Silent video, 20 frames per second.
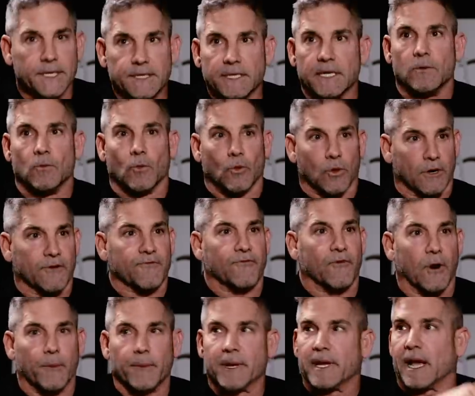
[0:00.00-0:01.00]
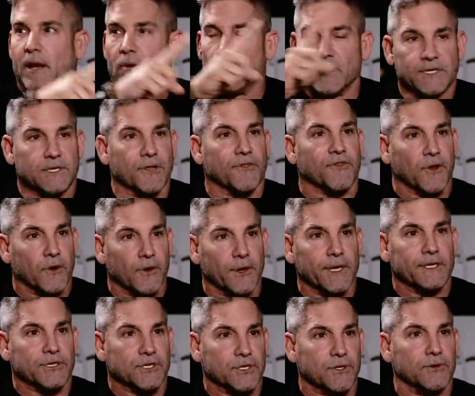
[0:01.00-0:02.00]
It didn't work for me. I went to
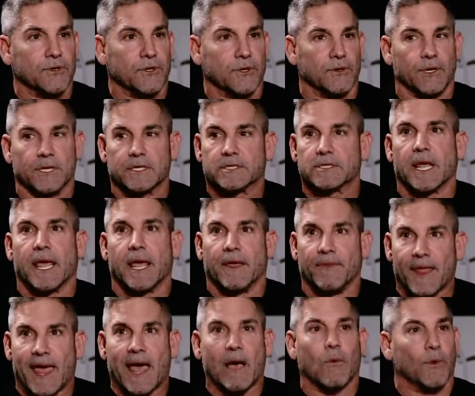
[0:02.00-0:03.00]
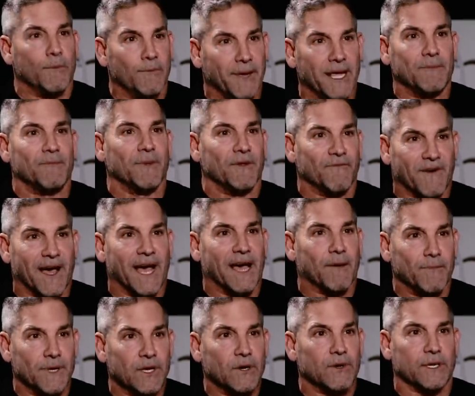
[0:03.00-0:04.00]
32 units, and that one made me
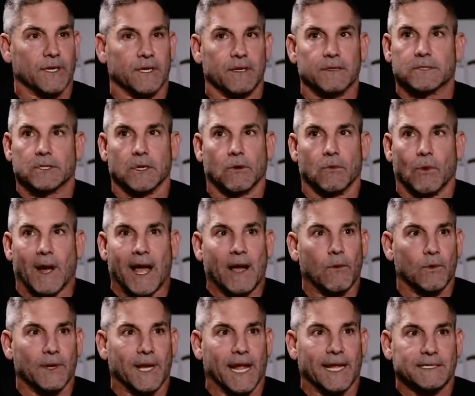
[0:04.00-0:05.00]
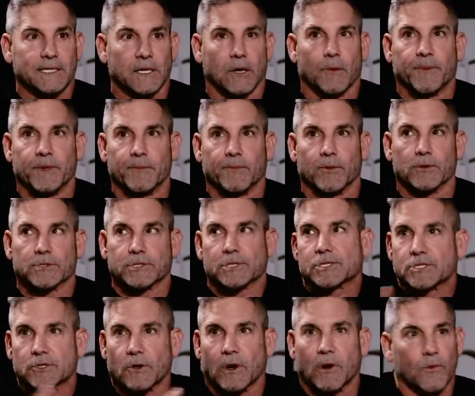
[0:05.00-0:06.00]
five million. So mm-hmm. why would I tell people
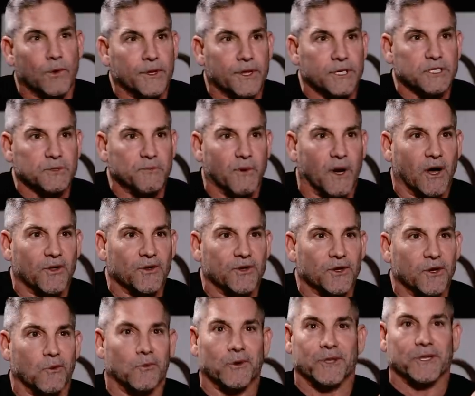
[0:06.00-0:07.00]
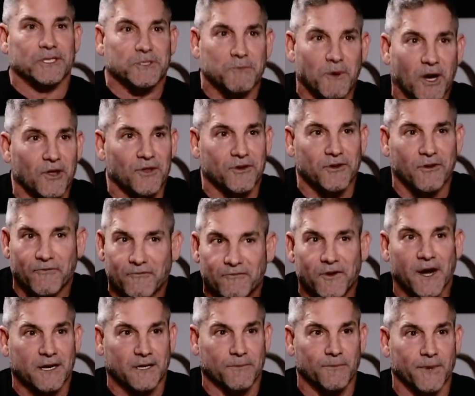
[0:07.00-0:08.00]
start with a small deal when the small deal
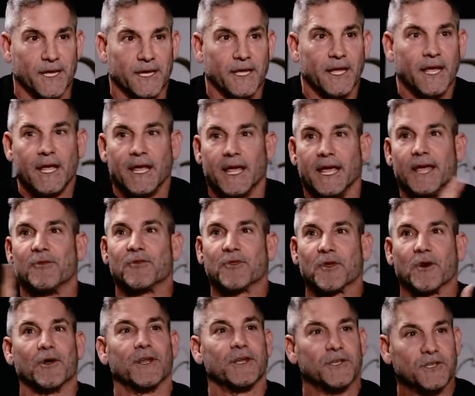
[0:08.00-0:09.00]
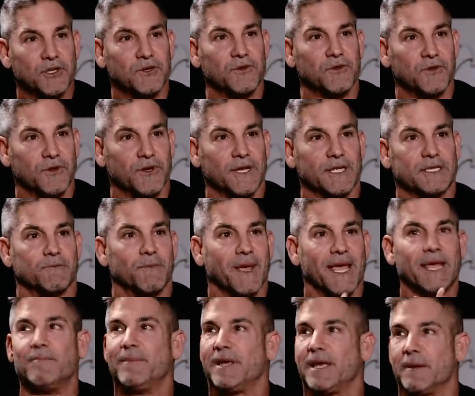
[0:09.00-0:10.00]
fucked me and 32 units
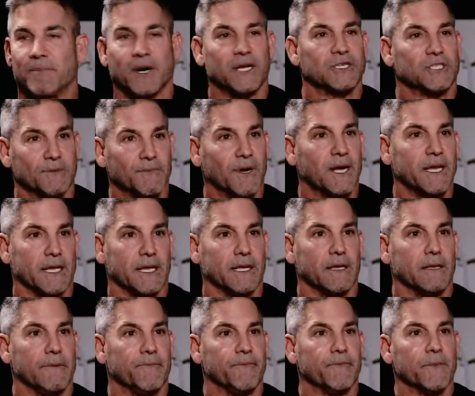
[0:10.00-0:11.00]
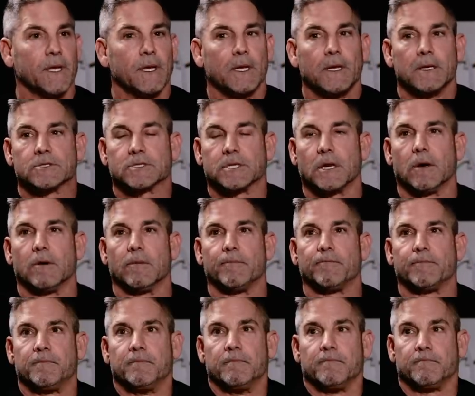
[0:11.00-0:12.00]
made me a bunch of money? Yeah.
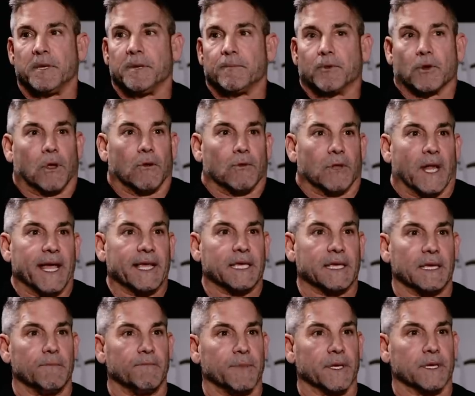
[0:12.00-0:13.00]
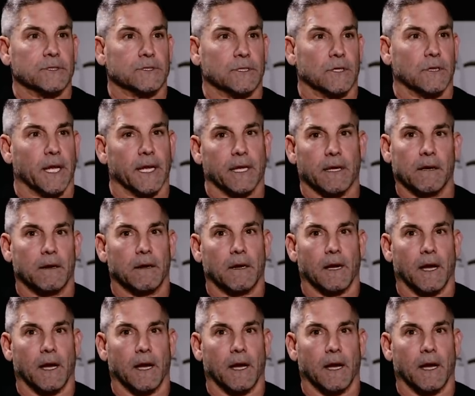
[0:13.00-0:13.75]
So people don't like it because they're like,